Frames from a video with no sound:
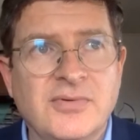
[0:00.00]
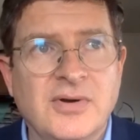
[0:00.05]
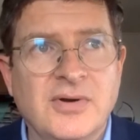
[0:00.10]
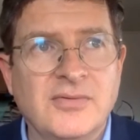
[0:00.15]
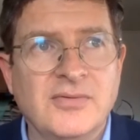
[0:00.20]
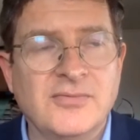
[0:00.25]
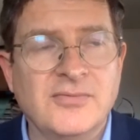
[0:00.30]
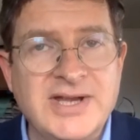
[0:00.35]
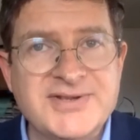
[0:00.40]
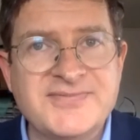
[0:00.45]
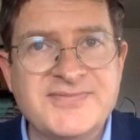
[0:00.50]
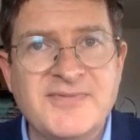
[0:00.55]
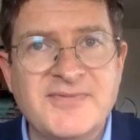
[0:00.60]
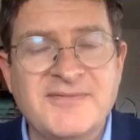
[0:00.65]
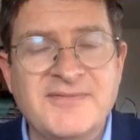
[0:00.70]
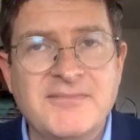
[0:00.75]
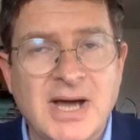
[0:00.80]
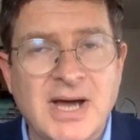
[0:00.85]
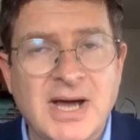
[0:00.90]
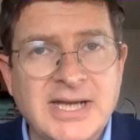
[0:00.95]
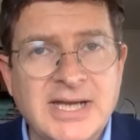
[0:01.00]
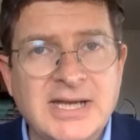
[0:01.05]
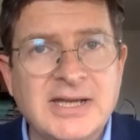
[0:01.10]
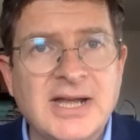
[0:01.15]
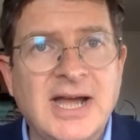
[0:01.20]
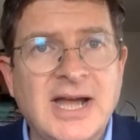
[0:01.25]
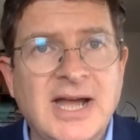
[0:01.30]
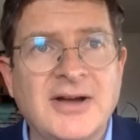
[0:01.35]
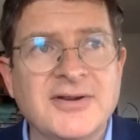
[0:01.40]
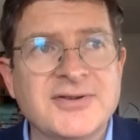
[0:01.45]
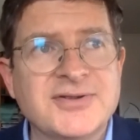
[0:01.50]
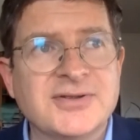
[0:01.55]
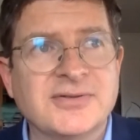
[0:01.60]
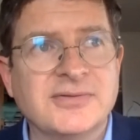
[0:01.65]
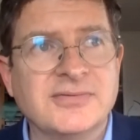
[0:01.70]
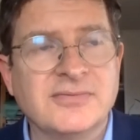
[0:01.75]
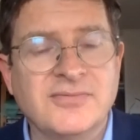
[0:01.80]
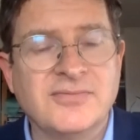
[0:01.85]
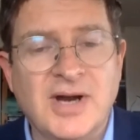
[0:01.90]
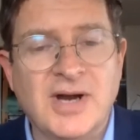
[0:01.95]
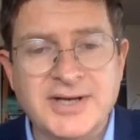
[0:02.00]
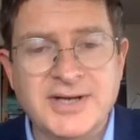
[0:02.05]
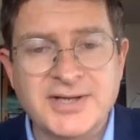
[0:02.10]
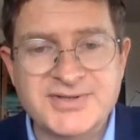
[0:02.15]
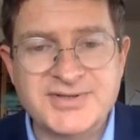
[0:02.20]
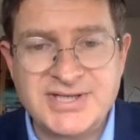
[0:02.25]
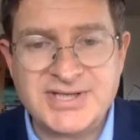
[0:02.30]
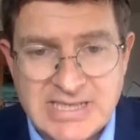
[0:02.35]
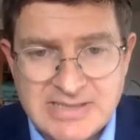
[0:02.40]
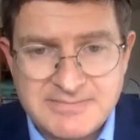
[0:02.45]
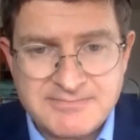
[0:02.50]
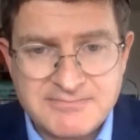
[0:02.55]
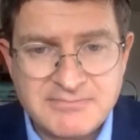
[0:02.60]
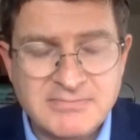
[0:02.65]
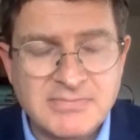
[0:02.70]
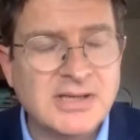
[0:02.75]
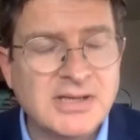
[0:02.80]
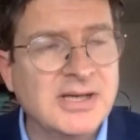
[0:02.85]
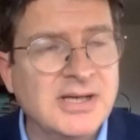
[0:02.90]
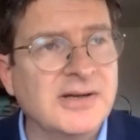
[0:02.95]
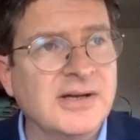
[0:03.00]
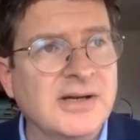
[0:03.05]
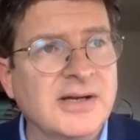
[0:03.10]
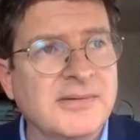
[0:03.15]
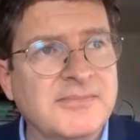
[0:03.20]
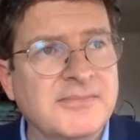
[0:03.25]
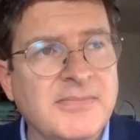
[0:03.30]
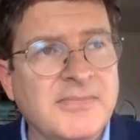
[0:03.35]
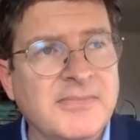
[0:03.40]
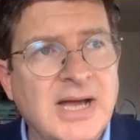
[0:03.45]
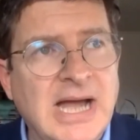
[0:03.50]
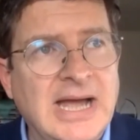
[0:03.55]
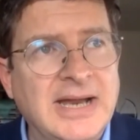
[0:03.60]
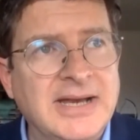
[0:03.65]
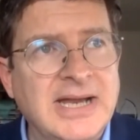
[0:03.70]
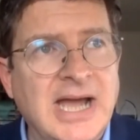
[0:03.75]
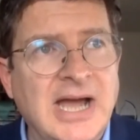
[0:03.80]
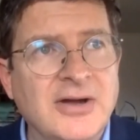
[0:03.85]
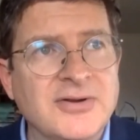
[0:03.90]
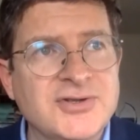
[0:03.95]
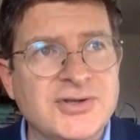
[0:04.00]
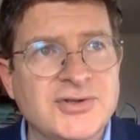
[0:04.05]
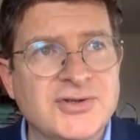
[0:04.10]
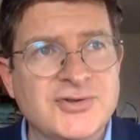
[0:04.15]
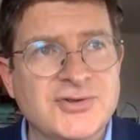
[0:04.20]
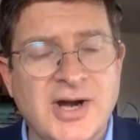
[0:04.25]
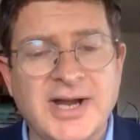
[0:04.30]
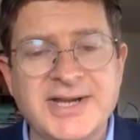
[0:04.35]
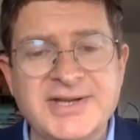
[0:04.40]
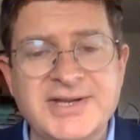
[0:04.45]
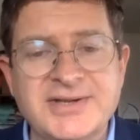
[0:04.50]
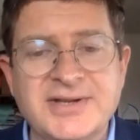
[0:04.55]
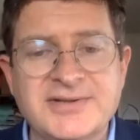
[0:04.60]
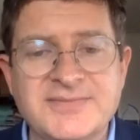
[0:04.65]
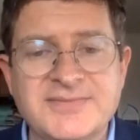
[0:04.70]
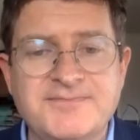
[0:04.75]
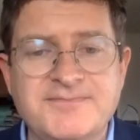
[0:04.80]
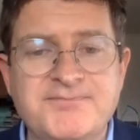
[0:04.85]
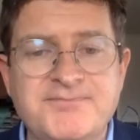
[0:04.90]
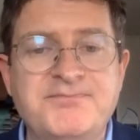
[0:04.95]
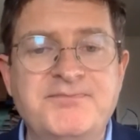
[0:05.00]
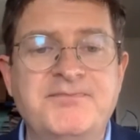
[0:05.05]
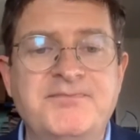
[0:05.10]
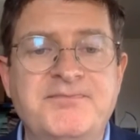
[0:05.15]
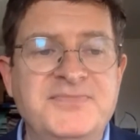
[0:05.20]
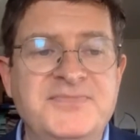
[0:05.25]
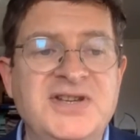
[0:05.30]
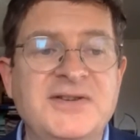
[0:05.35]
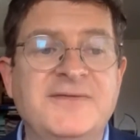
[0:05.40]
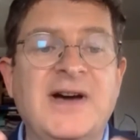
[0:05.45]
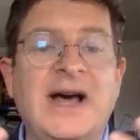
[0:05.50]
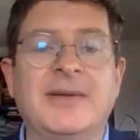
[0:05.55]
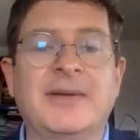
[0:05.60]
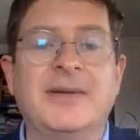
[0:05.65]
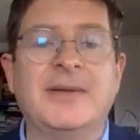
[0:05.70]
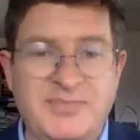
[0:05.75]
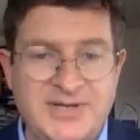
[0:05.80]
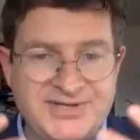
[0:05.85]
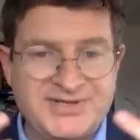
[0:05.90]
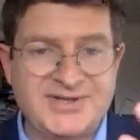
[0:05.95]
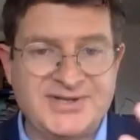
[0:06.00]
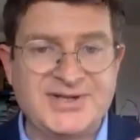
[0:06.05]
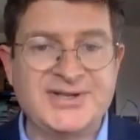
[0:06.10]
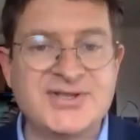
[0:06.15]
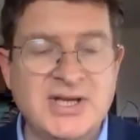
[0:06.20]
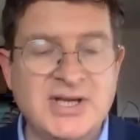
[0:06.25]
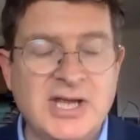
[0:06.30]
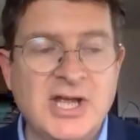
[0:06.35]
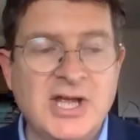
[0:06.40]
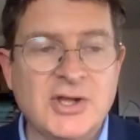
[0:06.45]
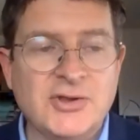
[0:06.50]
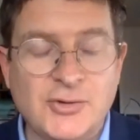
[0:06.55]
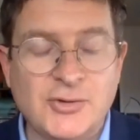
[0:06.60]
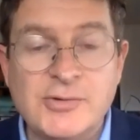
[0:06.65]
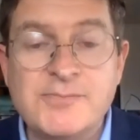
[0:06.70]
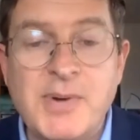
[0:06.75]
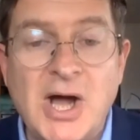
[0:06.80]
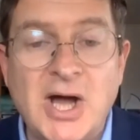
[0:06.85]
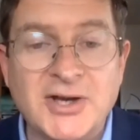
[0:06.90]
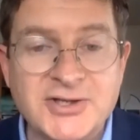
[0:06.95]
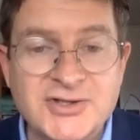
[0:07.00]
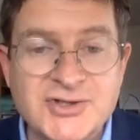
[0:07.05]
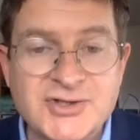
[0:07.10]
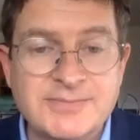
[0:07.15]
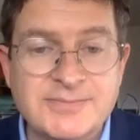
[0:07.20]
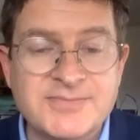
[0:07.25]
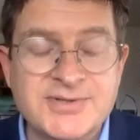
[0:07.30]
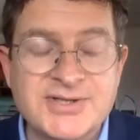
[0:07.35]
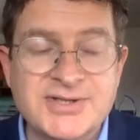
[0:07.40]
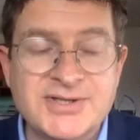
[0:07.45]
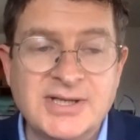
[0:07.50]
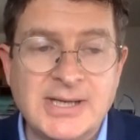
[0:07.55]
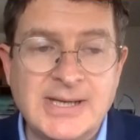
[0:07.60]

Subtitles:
raise money, how to run a team, and how to try and develop the business through partnerships.